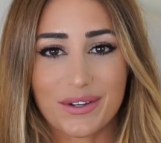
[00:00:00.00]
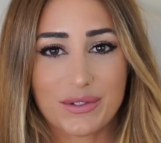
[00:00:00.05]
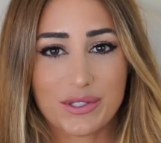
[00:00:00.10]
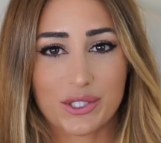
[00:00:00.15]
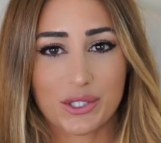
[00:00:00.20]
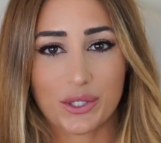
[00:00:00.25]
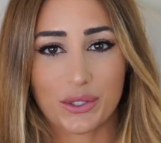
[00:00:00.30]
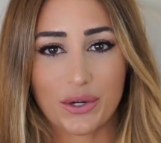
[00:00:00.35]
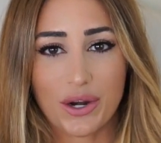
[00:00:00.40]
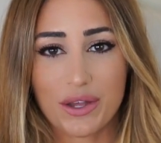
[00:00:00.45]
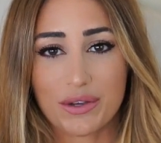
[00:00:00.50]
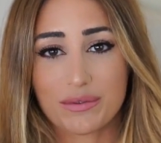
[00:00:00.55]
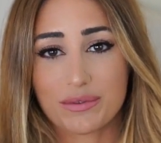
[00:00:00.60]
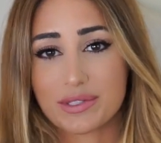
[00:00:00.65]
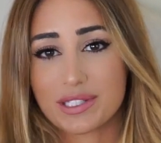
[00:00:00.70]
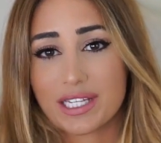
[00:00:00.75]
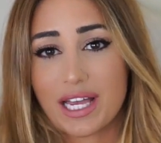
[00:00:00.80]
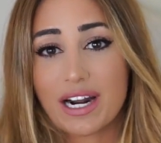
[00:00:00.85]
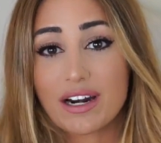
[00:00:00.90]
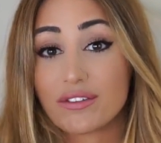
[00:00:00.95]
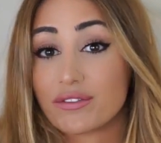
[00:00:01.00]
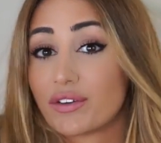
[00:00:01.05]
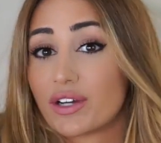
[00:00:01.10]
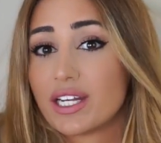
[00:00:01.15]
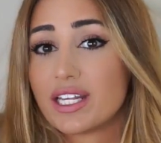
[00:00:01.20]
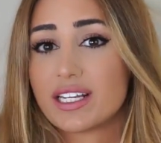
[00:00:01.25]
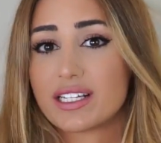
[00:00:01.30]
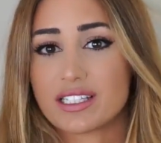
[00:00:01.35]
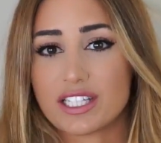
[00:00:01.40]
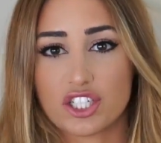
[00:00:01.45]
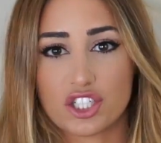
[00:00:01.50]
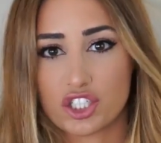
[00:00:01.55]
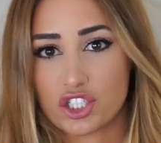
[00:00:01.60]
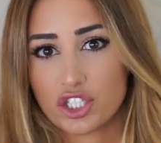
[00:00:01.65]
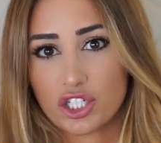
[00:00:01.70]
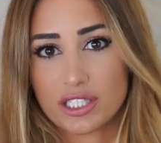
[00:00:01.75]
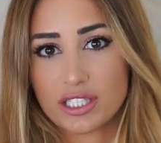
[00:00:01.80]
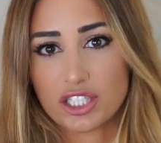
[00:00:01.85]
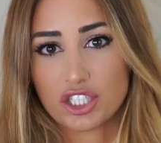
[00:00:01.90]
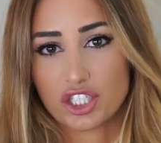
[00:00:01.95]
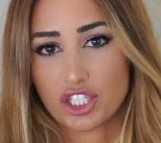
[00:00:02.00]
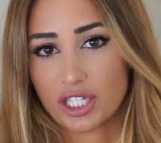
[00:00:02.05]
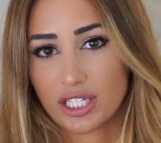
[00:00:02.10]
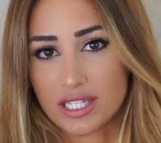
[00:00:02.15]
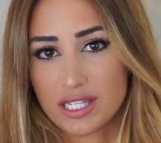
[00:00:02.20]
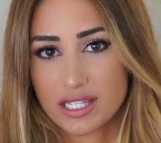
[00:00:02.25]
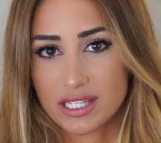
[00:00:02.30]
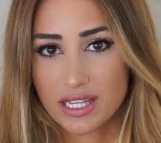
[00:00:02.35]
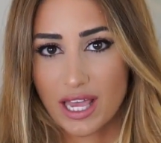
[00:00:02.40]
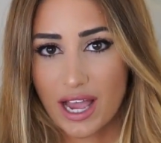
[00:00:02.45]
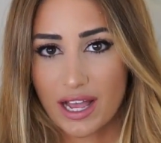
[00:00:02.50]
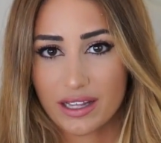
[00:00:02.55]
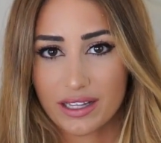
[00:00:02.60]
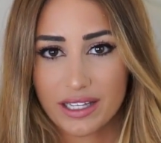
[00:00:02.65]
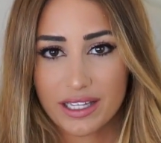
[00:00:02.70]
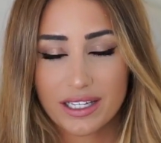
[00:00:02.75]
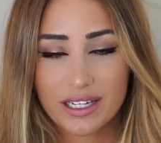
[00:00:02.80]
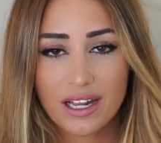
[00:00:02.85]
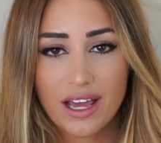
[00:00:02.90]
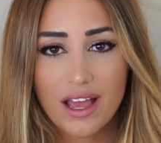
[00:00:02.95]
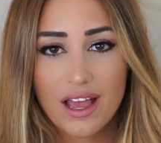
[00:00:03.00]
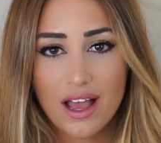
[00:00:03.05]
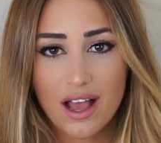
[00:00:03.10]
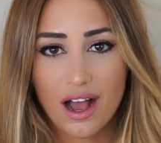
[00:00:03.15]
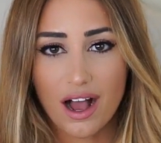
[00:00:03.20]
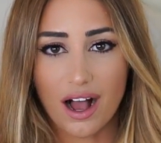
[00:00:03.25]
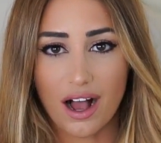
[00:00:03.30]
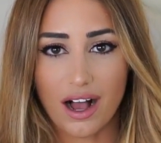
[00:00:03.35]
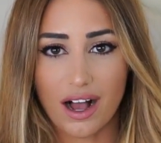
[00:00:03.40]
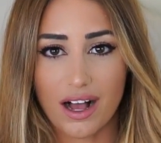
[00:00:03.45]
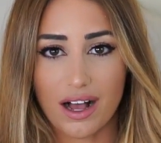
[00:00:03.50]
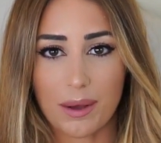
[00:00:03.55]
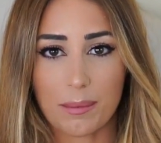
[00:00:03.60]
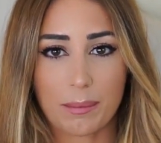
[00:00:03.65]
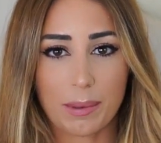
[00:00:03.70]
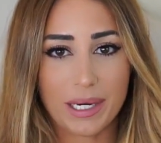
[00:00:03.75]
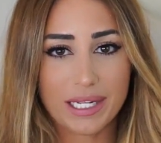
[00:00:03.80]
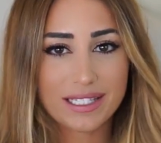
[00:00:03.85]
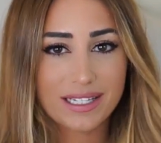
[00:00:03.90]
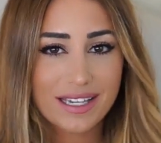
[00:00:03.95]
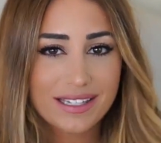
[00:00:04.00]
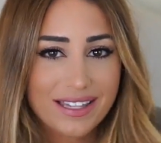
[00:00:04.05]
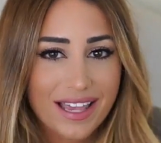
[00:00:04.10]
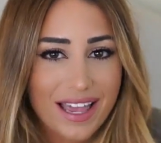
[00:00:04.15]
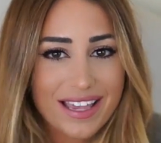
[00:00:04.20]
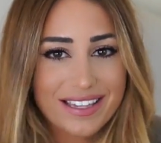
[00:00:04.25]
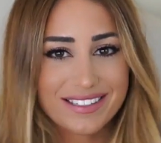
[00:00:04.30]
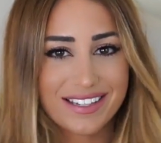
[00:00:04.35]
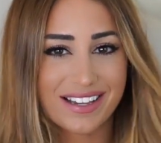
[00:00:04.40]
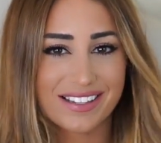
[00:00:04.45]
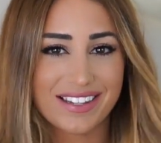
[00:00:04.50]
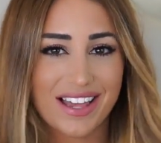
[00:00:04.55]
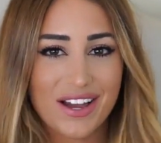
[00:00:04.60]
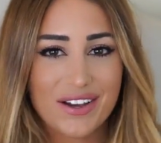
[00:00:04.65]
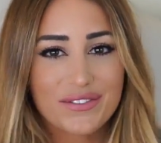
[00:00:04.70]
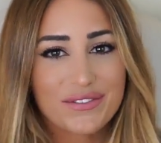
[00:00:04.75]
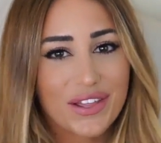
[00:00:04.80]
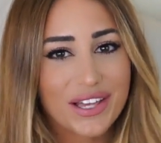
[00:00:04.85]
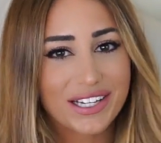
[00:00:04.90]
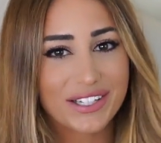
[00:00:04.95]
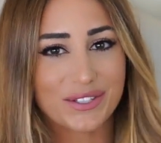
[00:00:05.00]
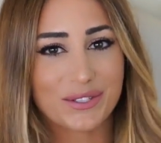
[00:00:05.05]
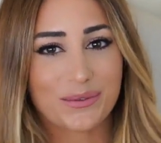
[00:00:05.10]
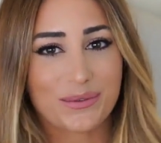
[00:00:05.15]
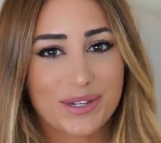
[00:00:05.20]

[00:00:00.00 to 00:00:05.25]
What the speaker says: It was kind of funny because it's just a chicken salad, but it does have like a